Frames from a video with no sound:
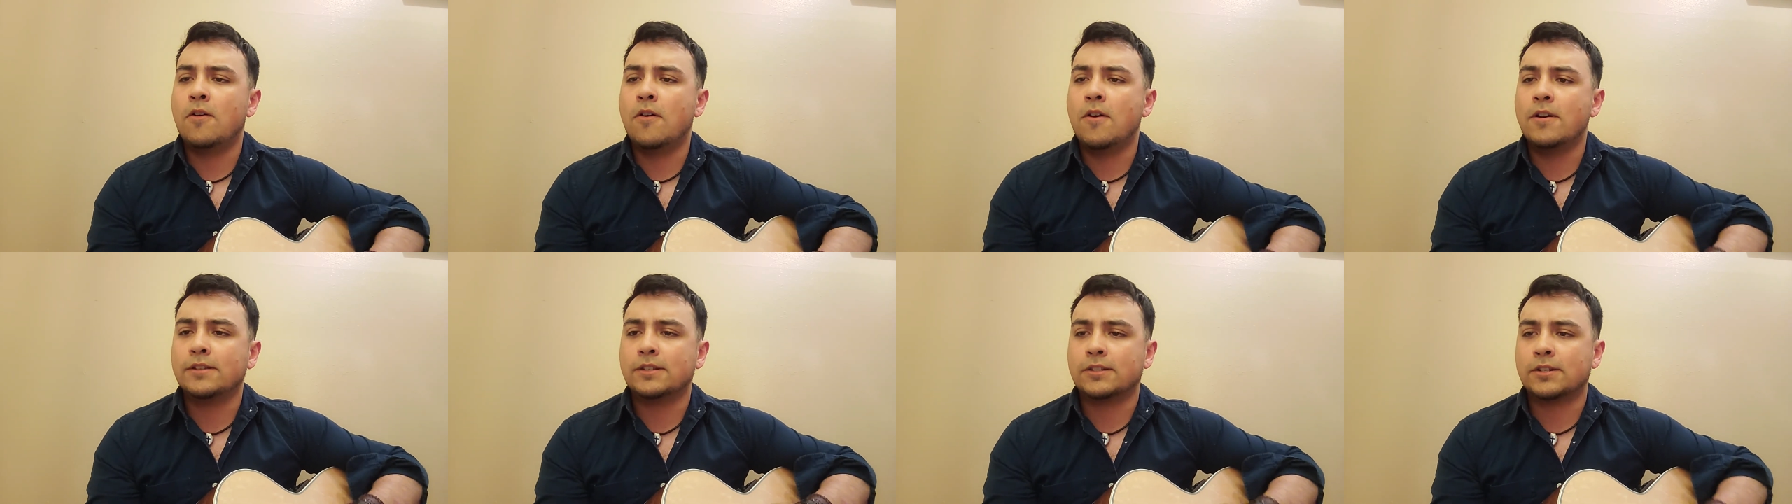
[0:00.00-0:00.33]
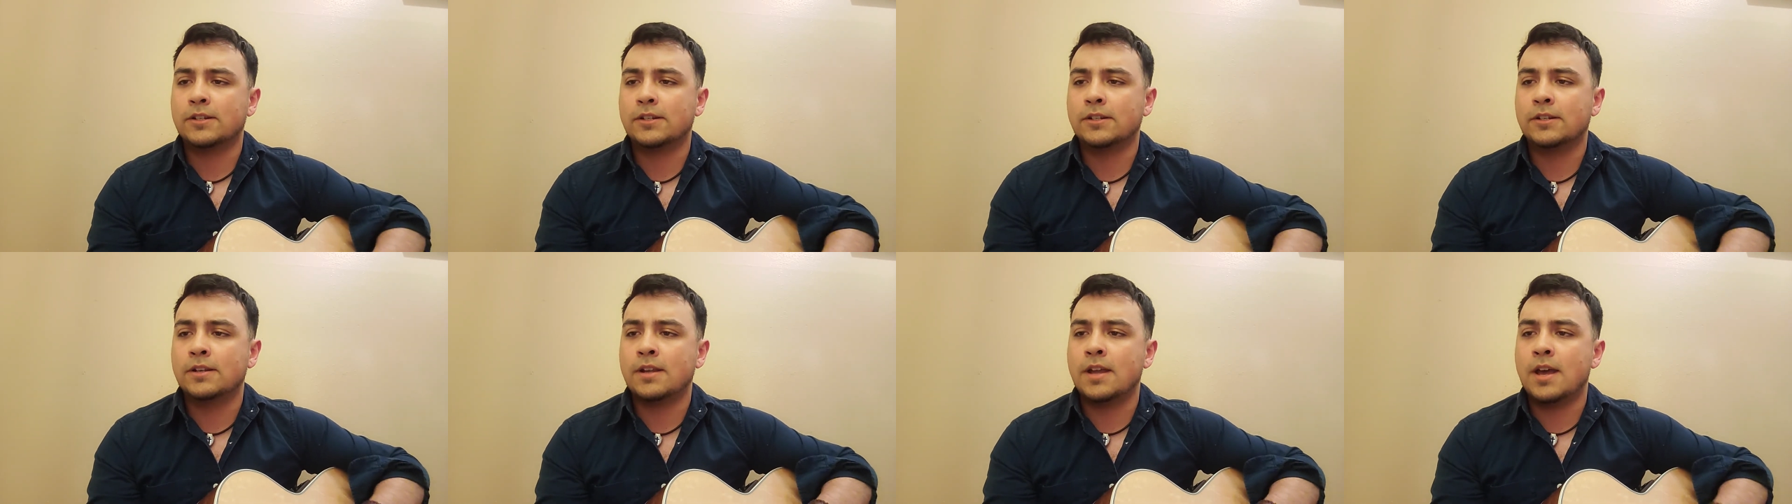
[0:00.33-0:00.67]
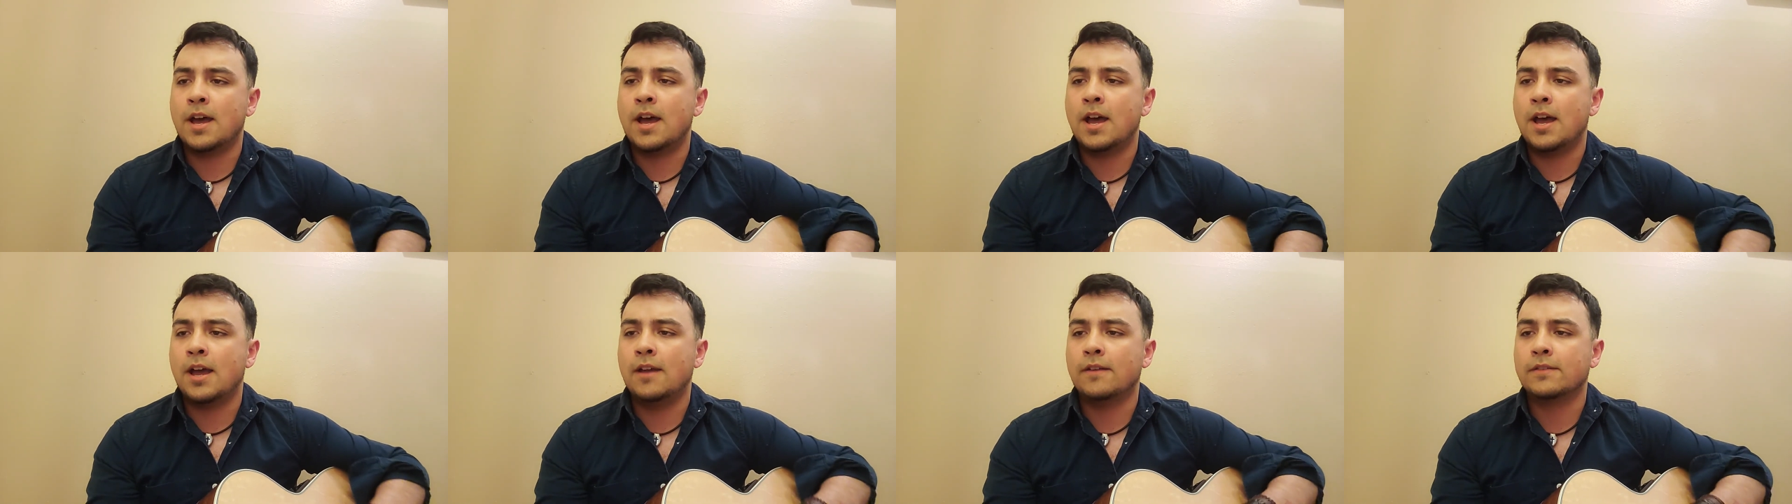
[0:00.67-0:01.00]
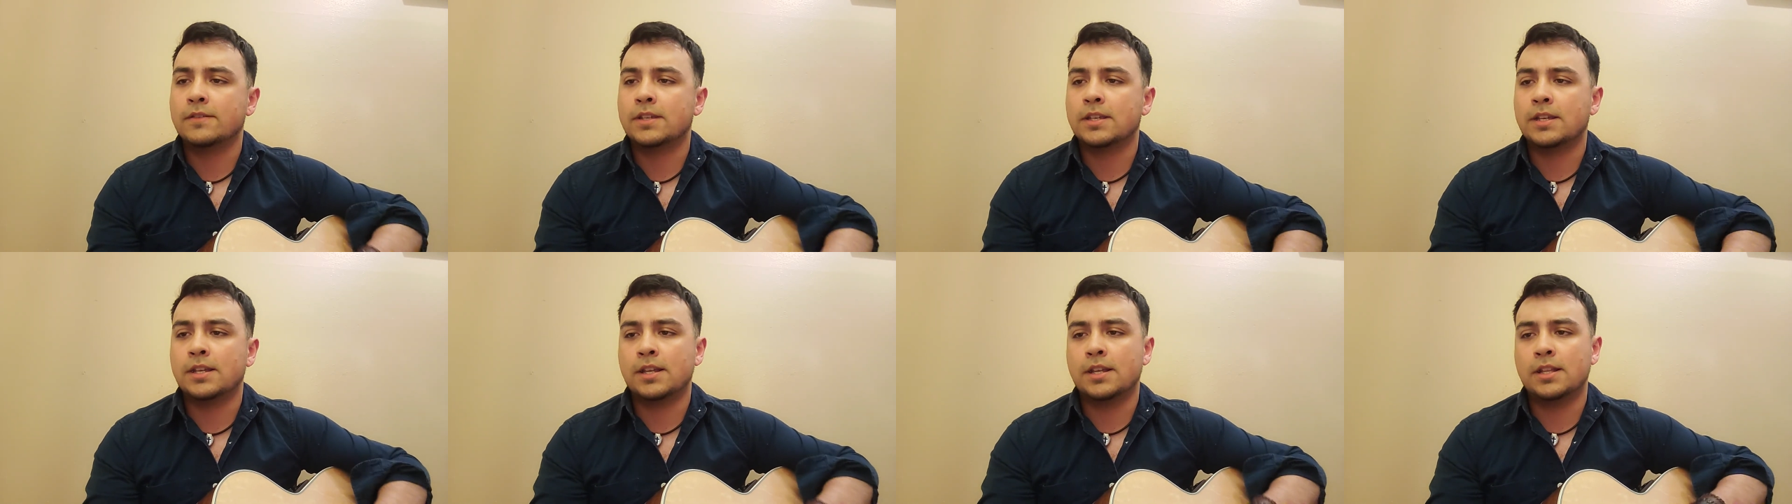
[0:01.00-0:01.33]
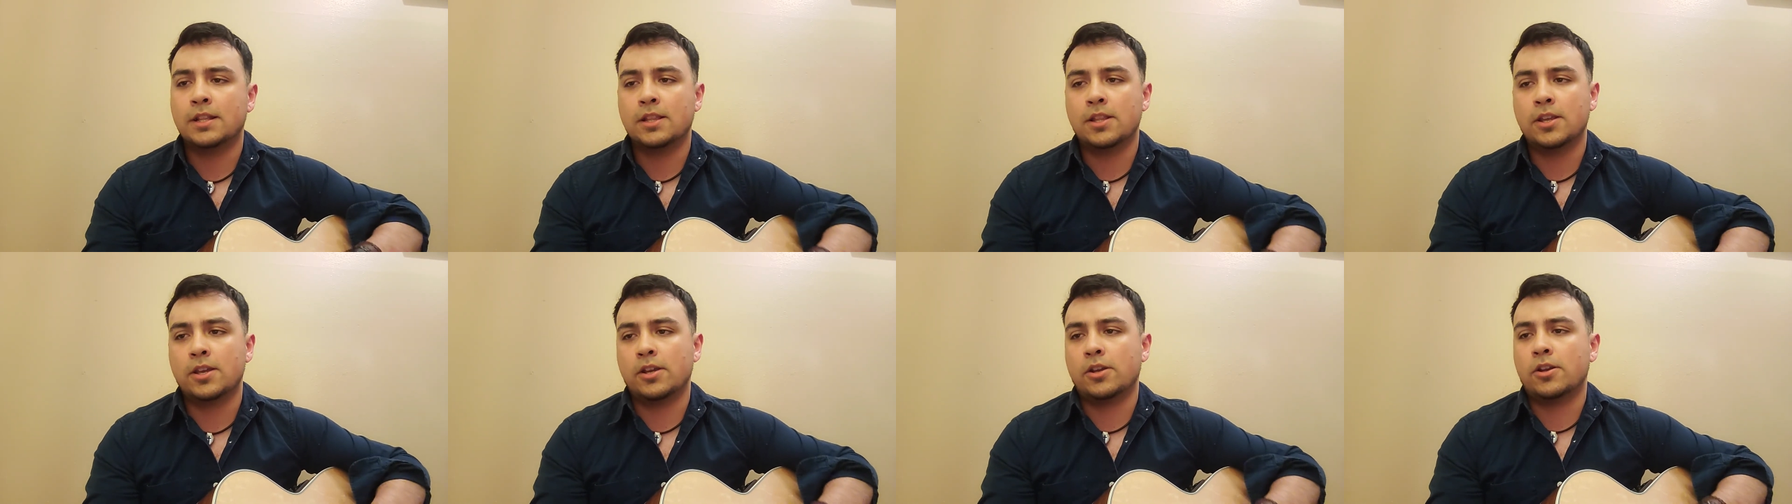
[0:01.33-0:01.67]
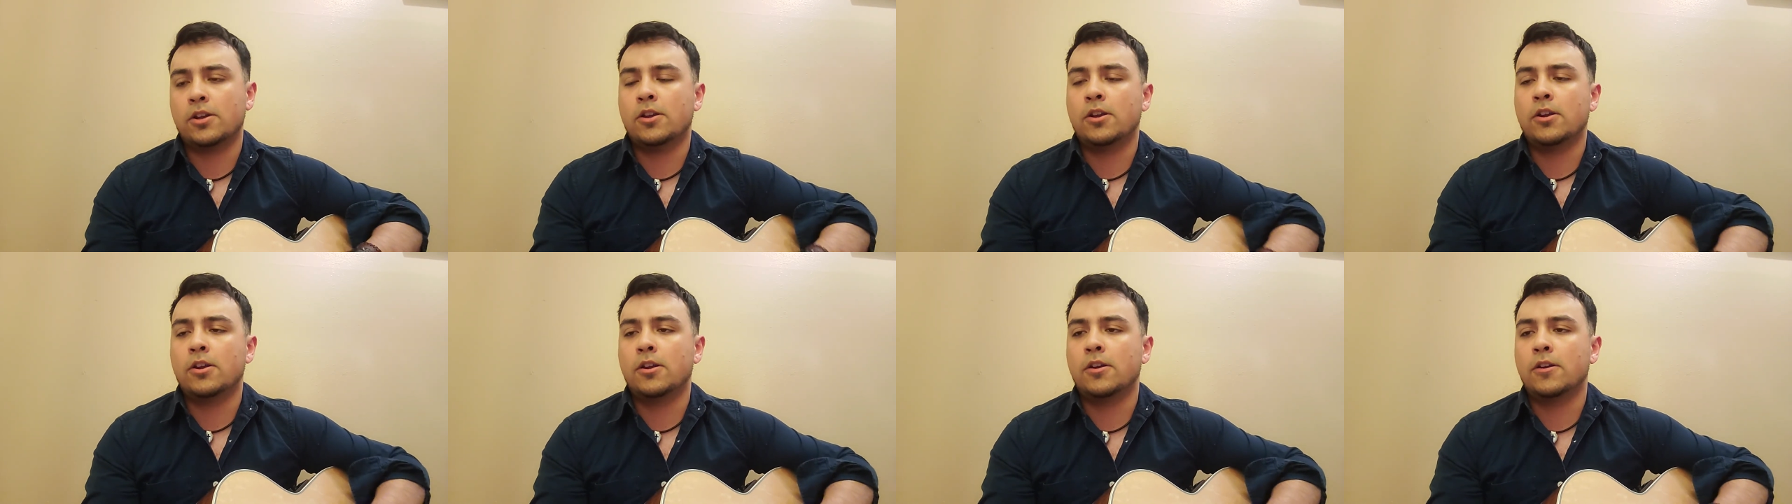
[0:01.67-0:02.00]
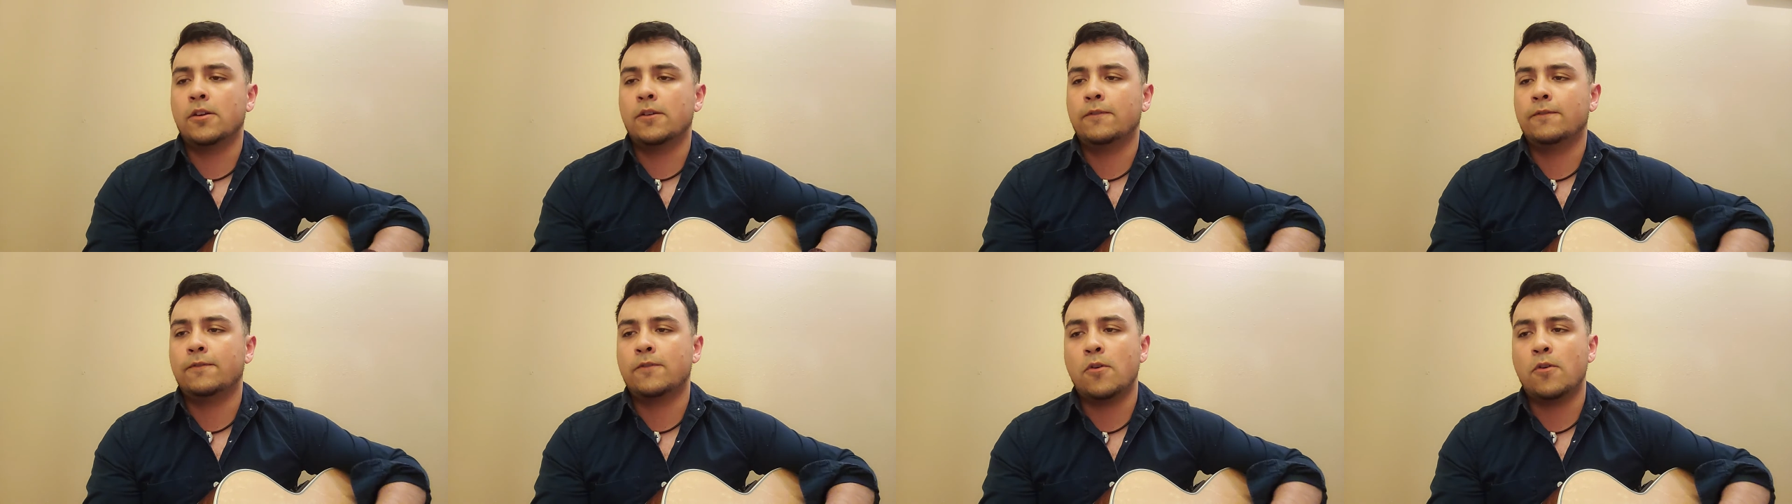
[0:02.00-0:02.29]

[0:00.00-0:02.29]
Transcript: oyster knives And liquor